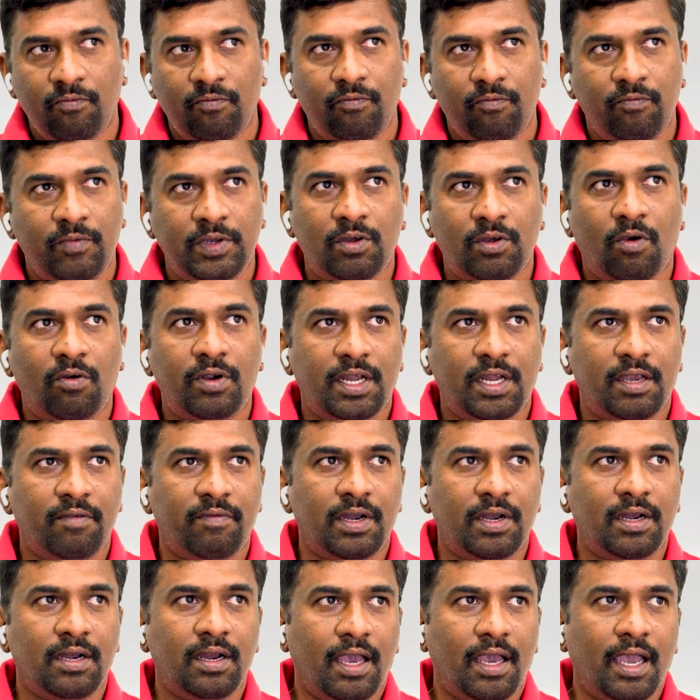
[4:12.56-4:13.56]
without
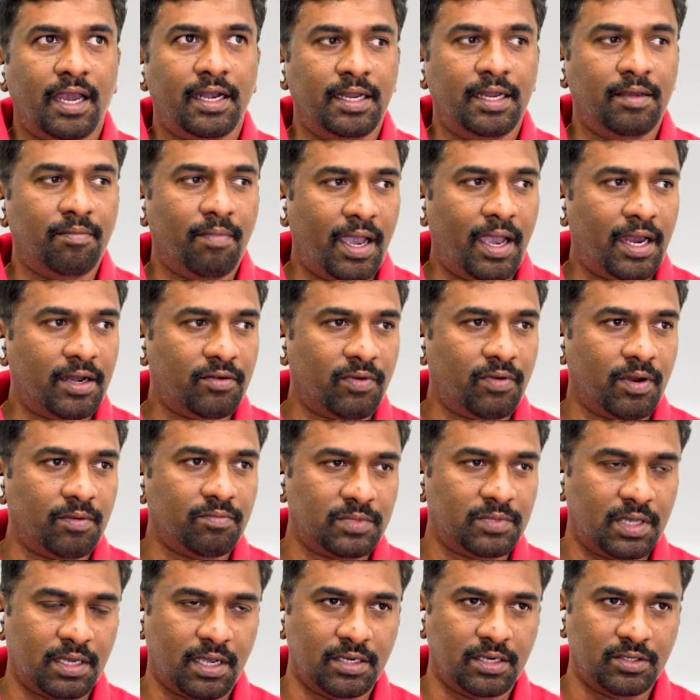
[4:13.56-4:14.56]
even a demand
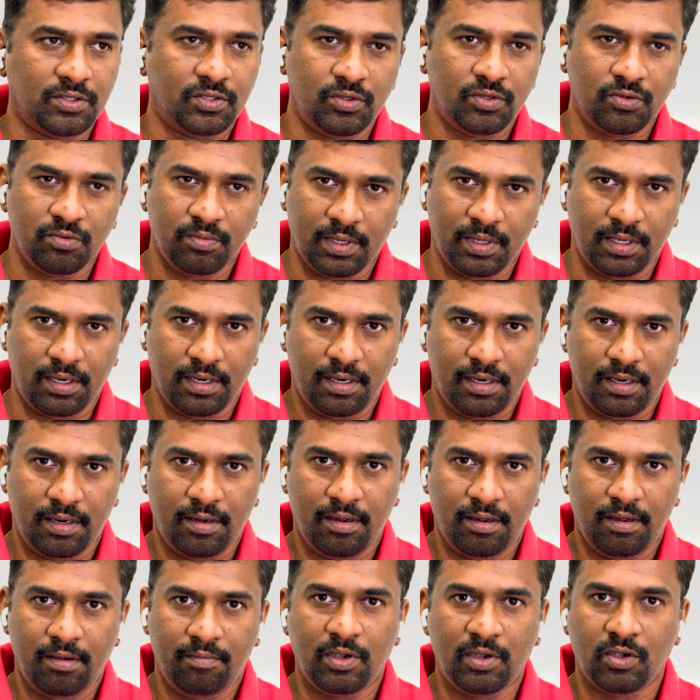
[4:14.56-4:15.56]
from the consumer,
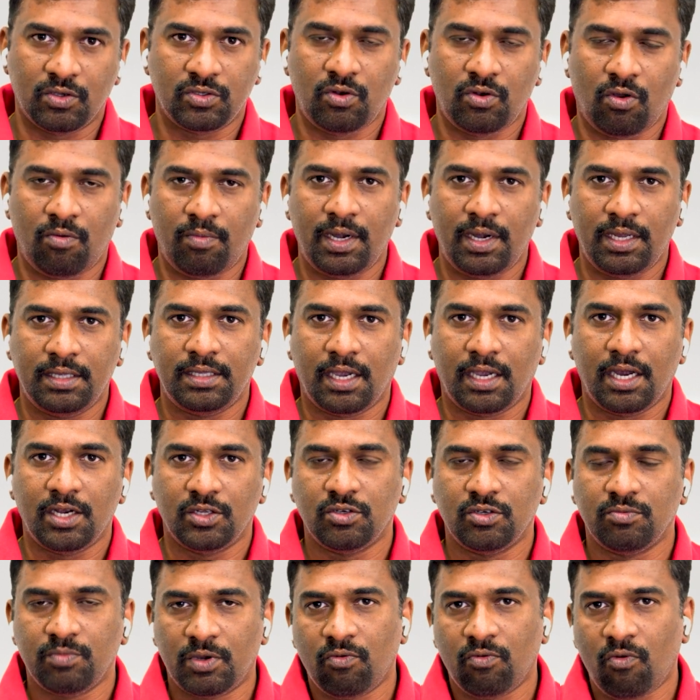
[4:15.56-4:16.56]
because normally the
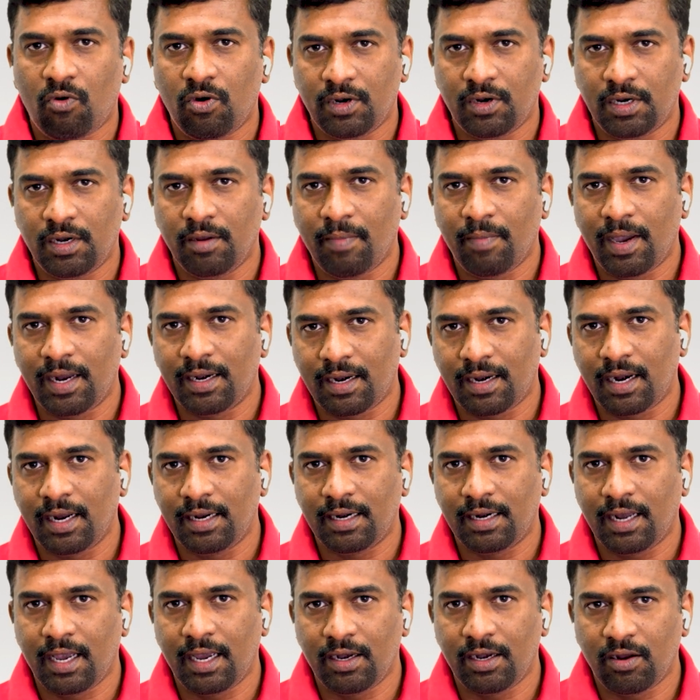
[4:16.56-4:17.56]
consumer won't demand
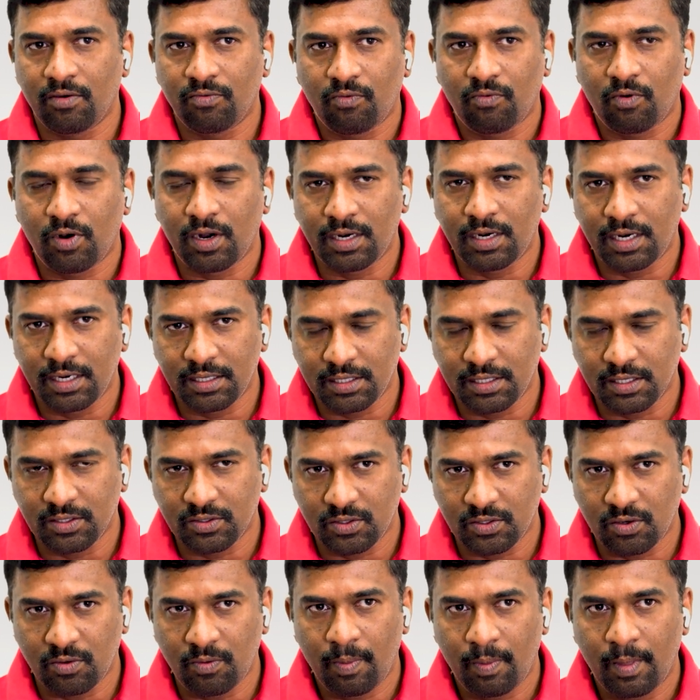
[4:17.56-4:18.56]
right kind of voluntary
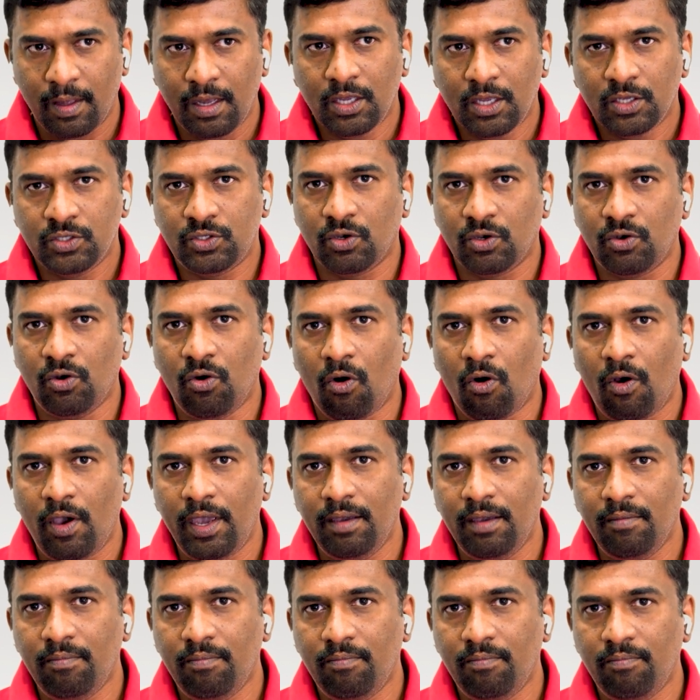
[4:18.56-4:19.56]
things. No? So
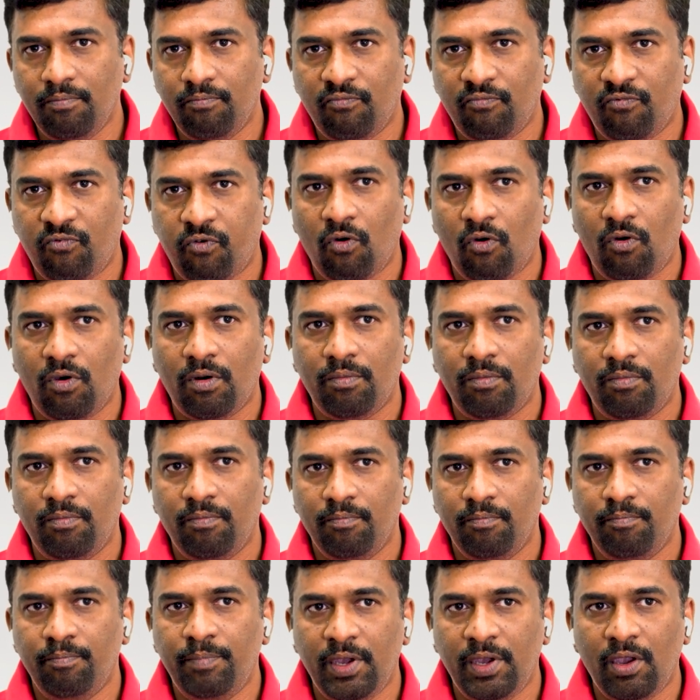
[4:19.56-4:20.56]
going for
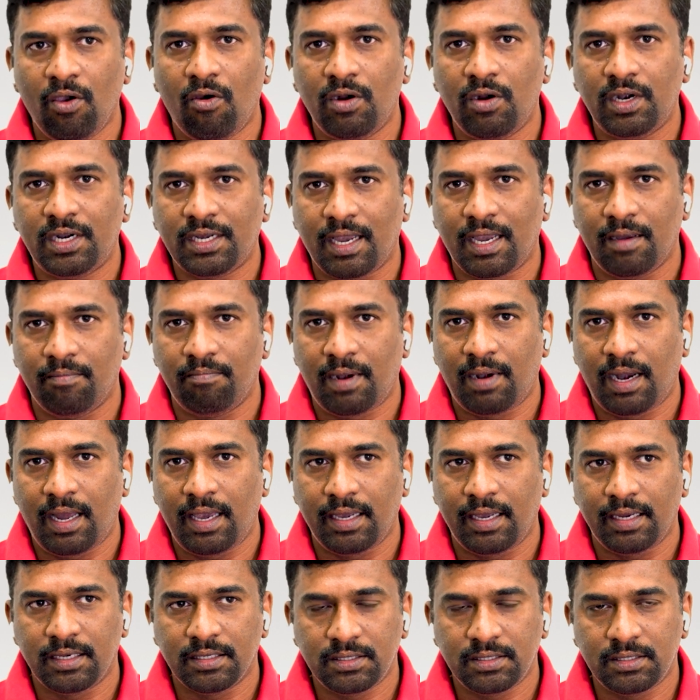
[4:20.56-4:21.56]
beyond
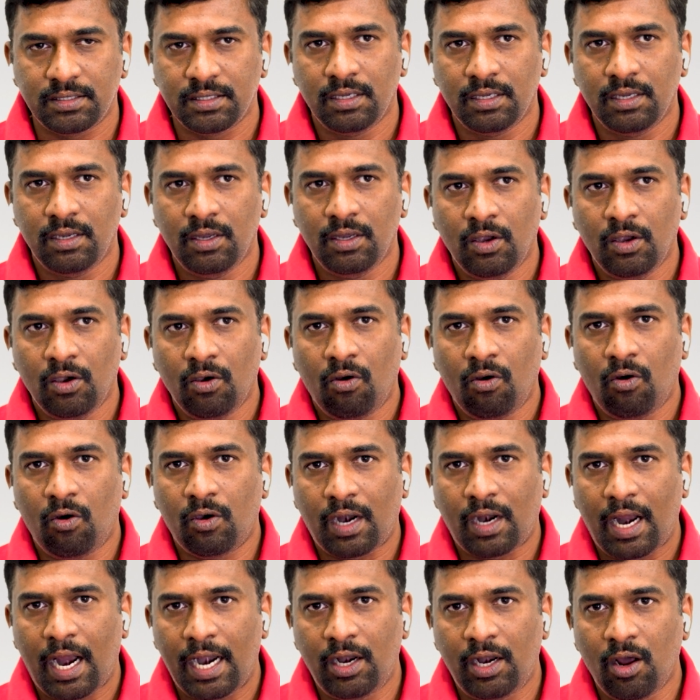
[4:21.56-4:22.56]
compliance
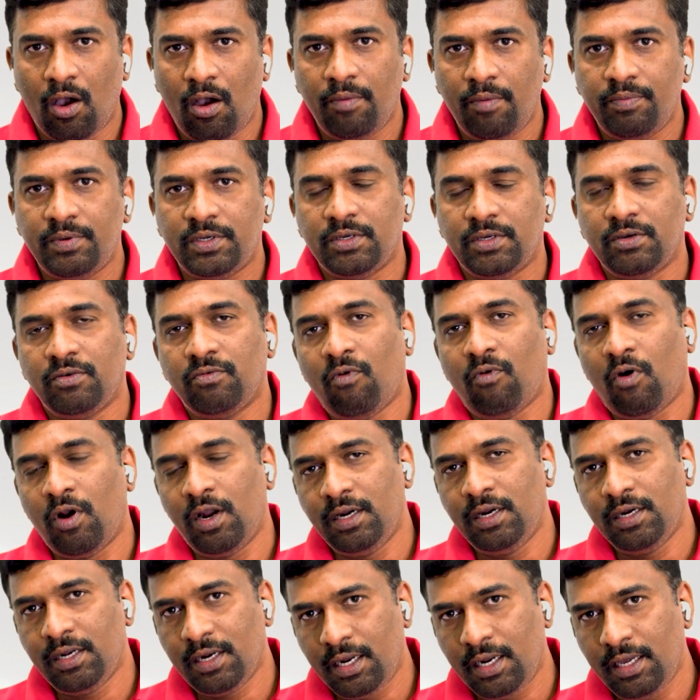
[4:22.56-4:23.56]
or adopt
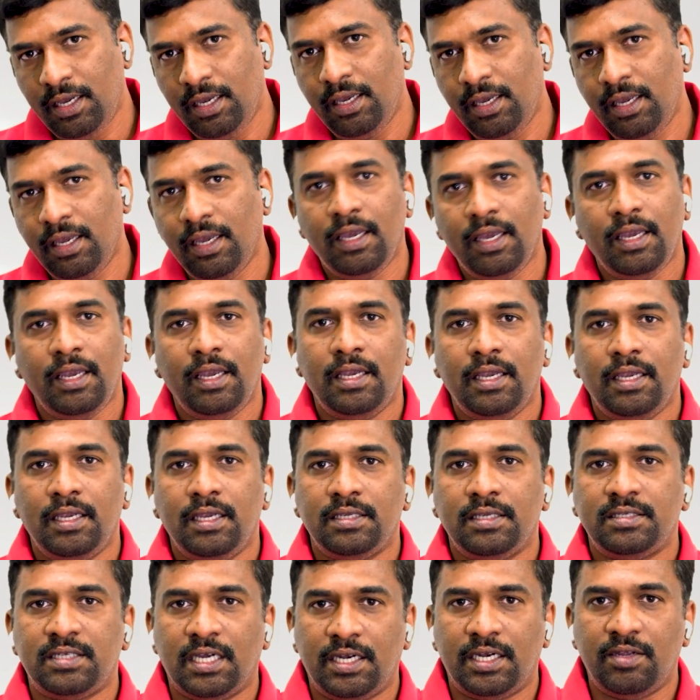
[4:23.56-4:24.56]
voluntary
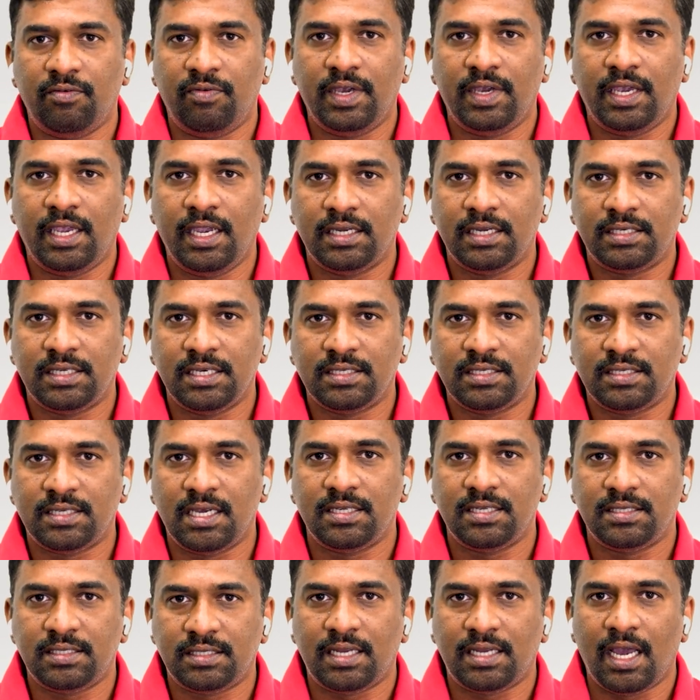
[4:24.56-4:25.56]
certifications
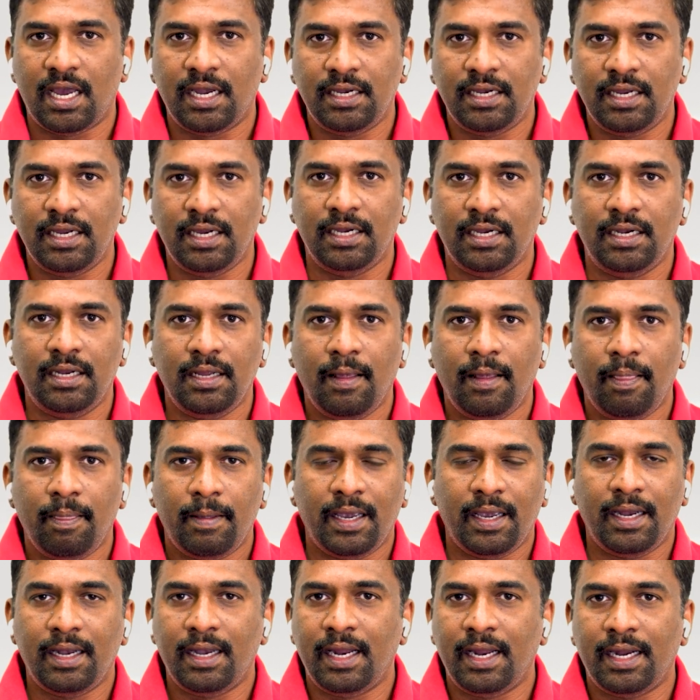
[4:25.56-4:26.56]
and standard
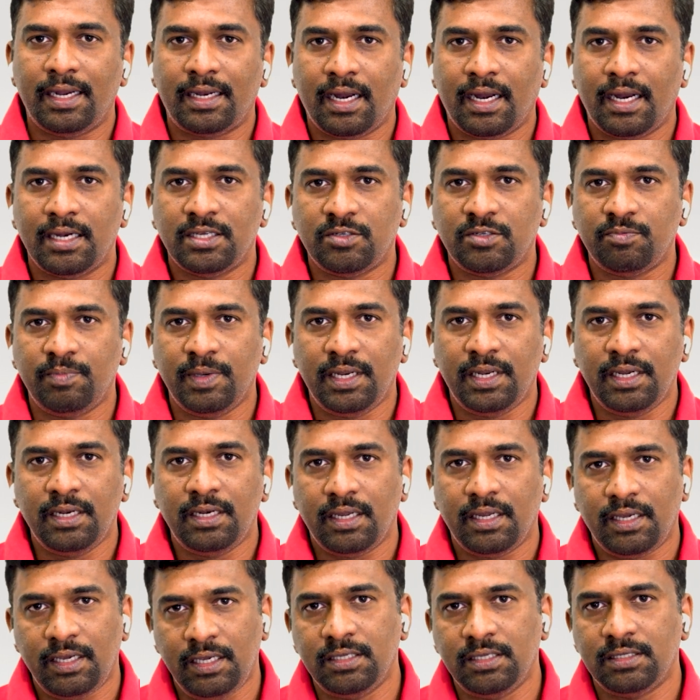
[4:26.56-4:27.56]
in letter and
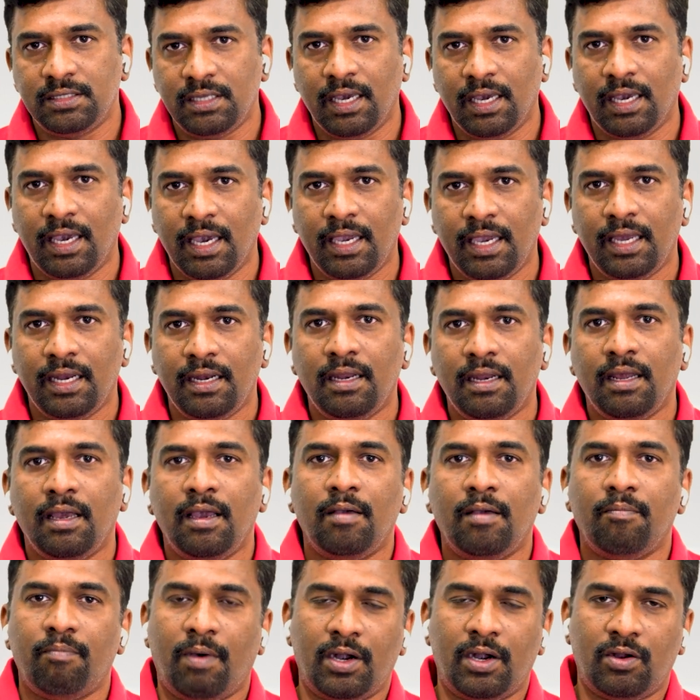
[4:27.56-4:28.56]
spirit is again
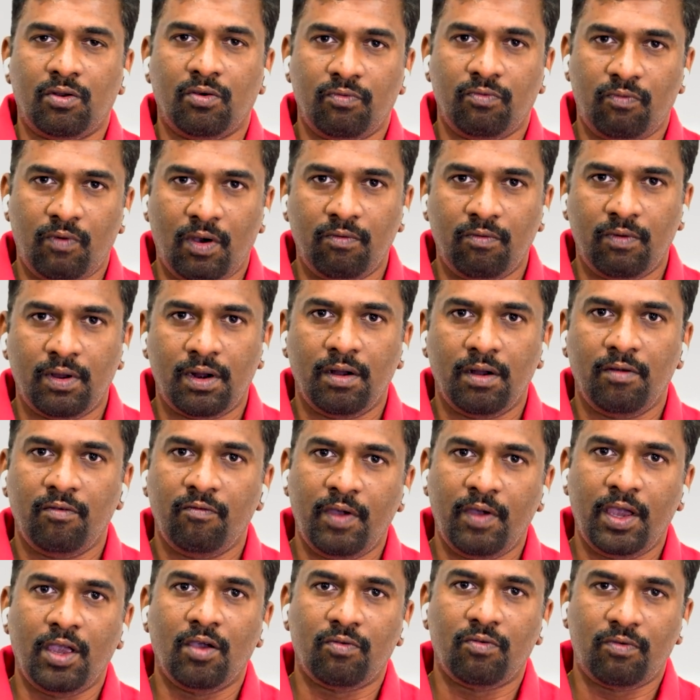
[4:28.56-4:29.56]
part of our
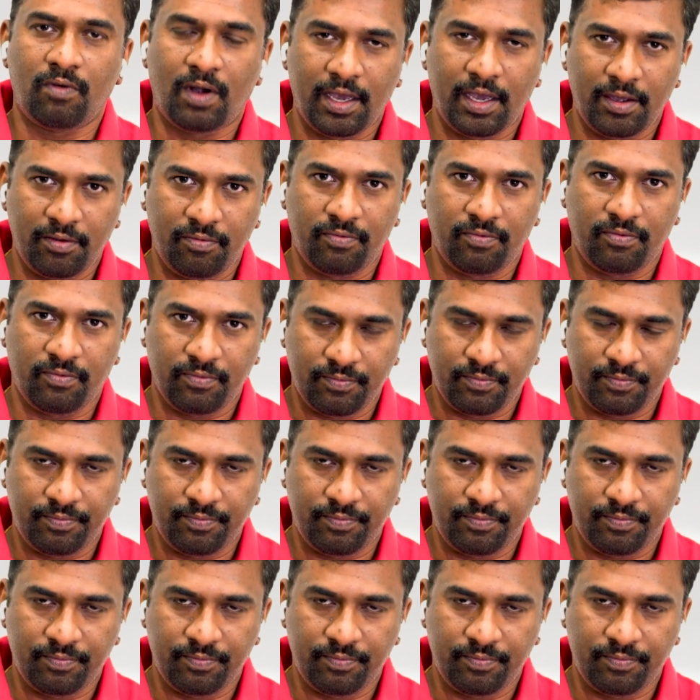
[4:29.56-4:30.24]
way of life.